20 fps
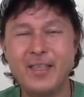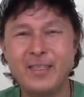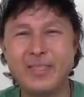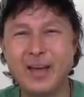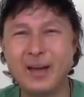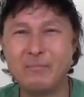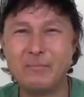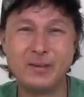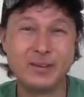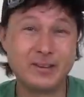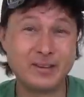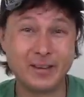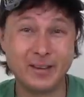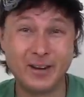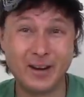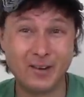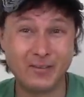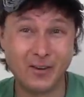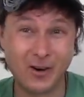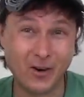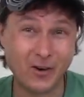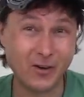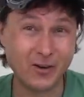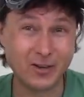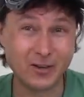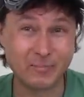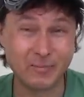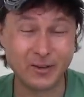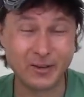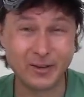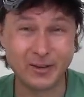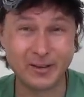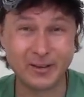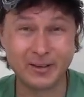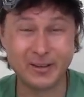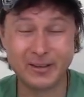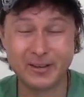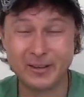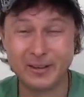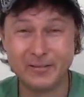that being said, I've always
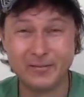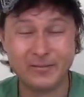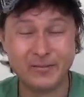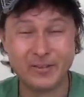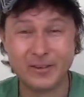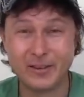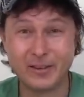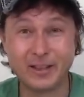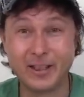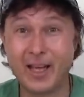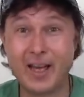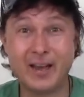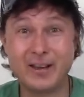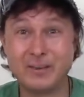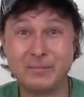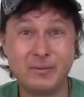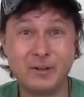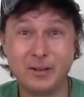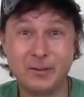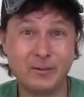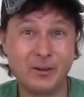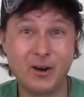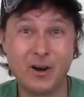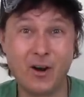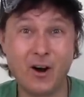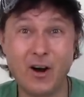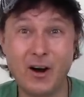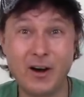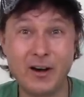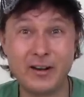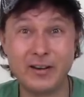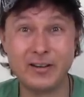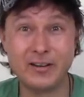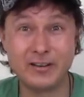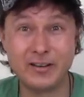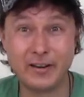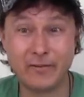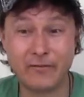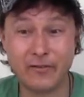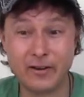been glad to be a little bit odd and
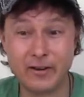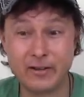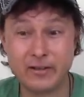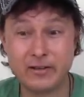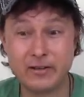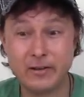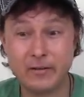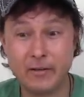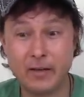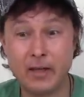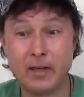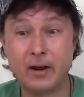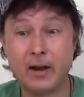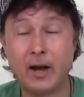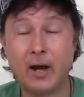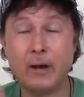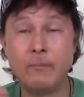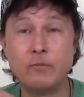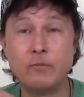different, and I'm